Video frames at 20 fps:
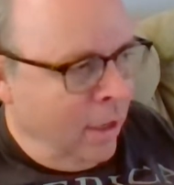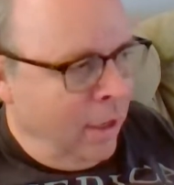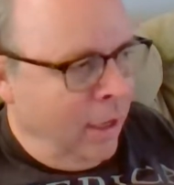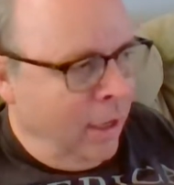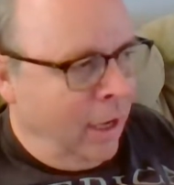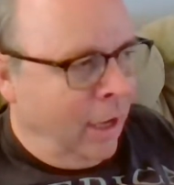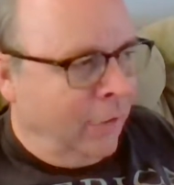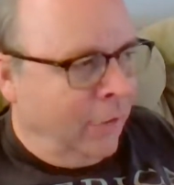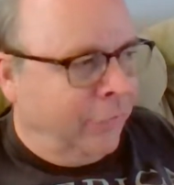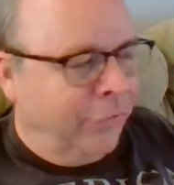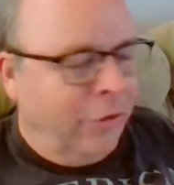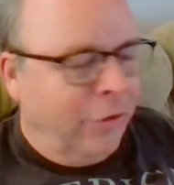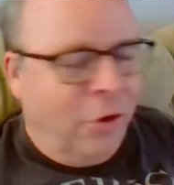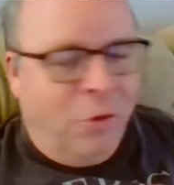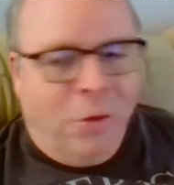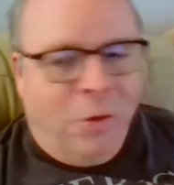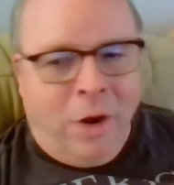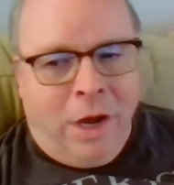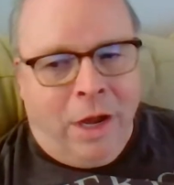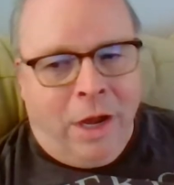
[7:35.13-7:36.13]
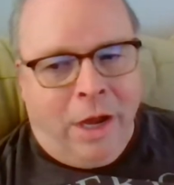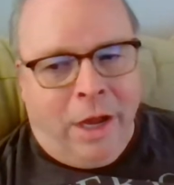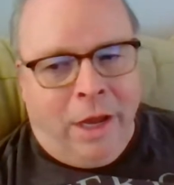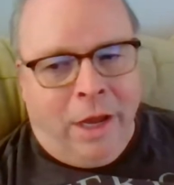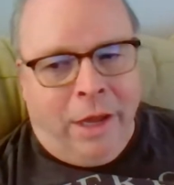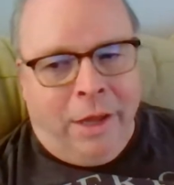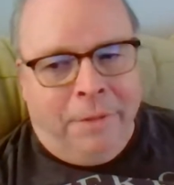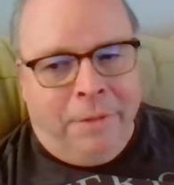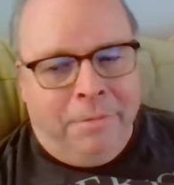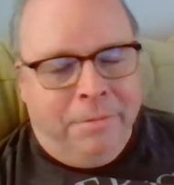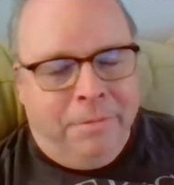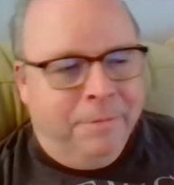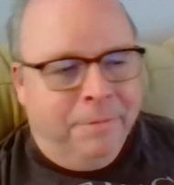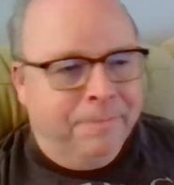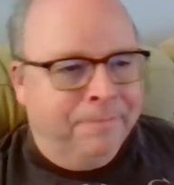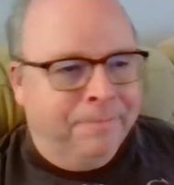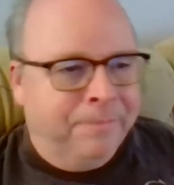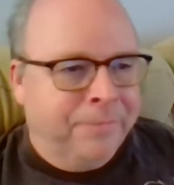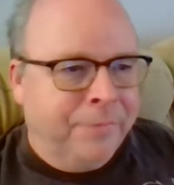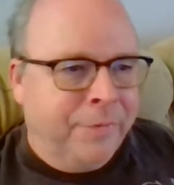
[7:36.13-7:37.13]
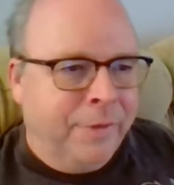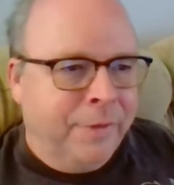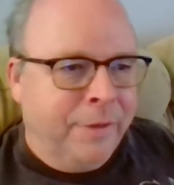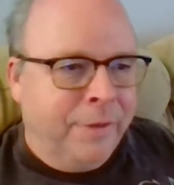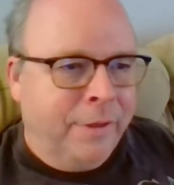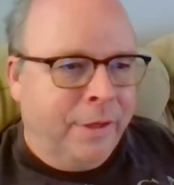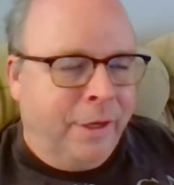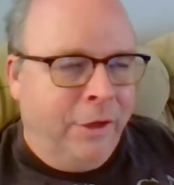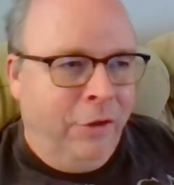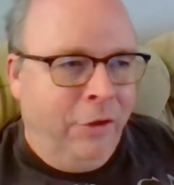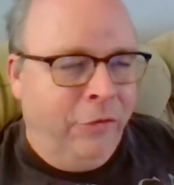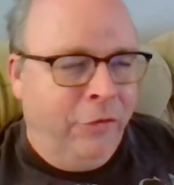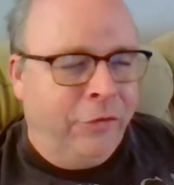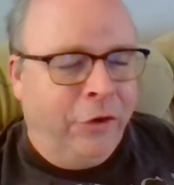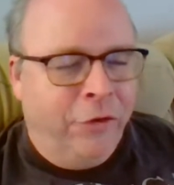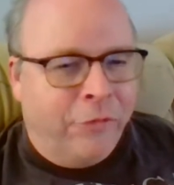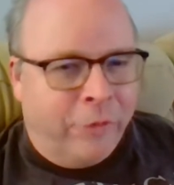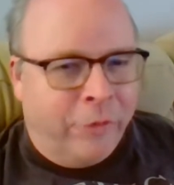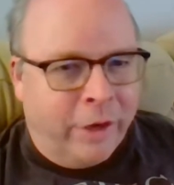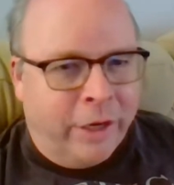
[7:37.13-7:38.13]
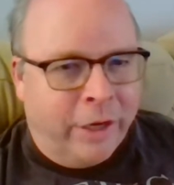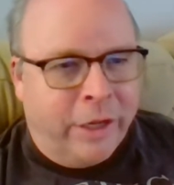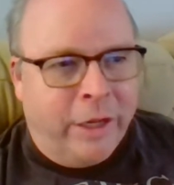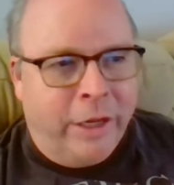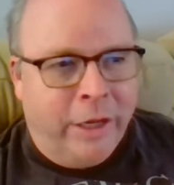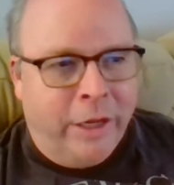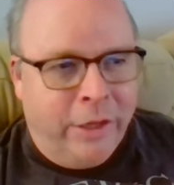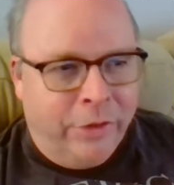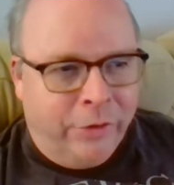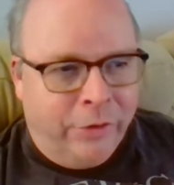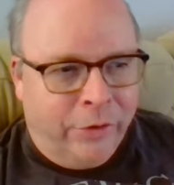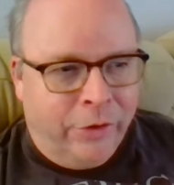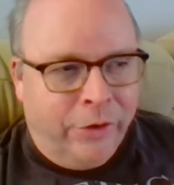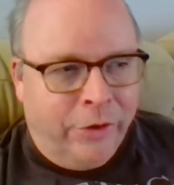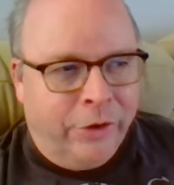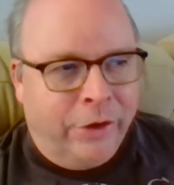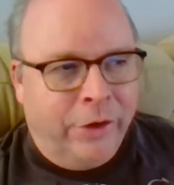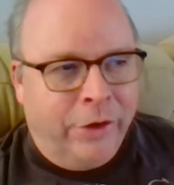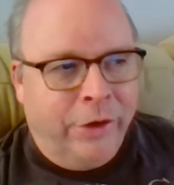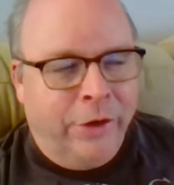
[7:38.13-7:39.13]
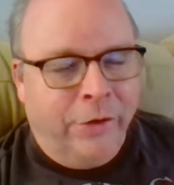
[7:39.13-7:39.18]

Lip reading: Yeah, so I used to drink either